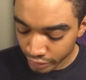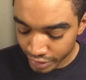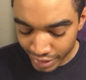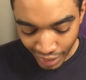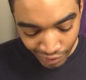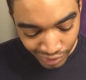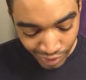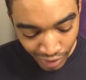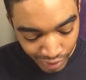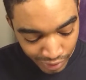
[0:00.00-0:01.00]
didn't have a
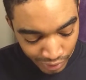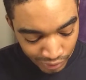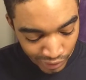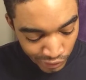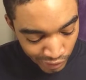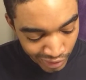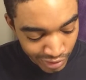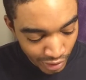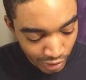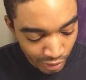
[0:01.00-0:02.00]
lot of
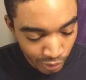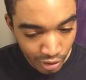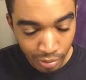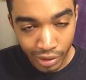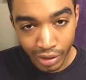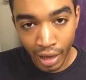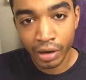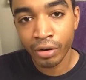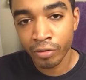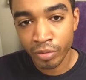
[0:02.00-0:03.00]
ingredients that I thought were going to be that
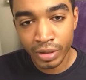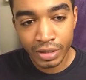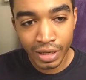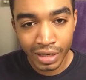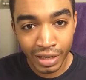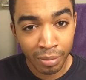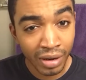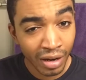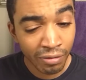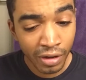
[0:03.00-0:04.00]
great for my skin, and I'm
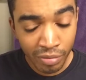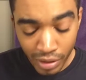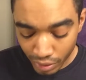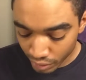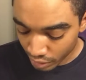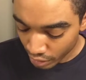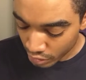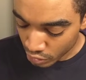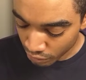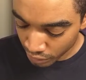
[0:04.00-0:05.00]
not a fan of menthol,
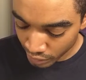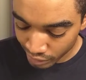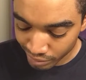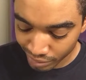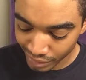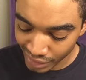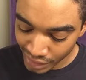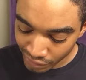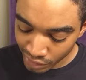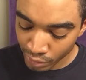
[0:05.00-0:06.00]
so I figured
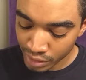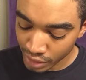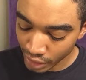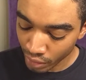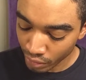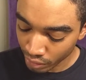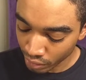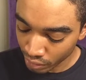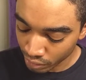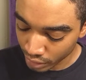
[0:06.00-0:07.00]
even though it's not
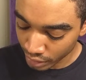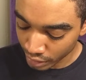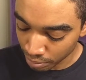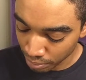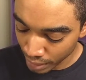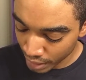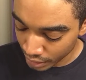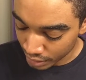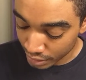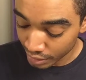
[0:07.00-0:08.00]
alcohol
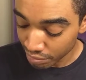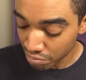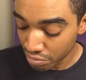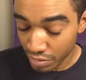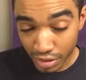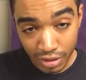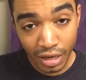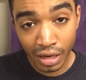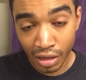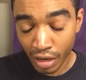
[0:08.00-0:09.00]
based, this has
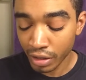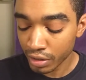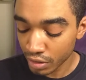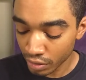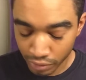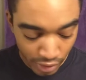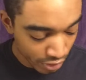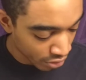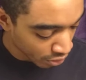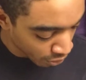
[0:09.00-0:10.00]
got a lot of good stuff in it.
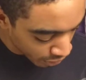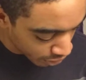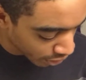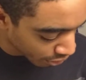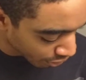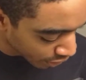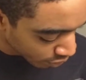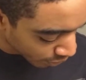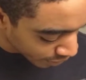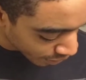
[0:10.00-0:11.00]
So we'll get to the ingredients
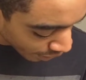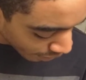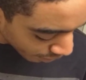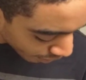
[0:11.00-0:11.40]
when we get to that.